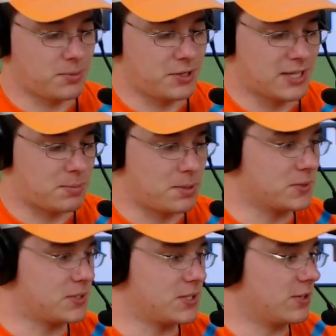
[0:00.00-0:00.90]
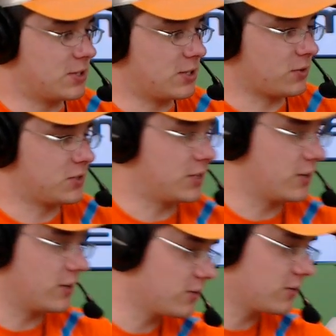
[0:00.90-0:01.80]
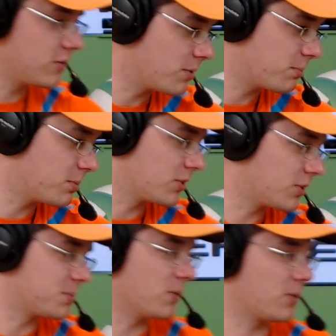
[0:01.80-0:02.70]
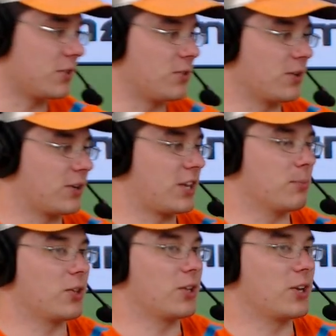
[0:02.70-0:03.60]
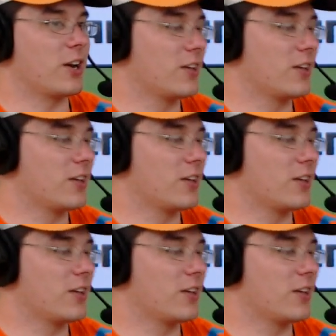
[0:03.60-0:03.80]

let people see the difference here. You can put those both on your camera there.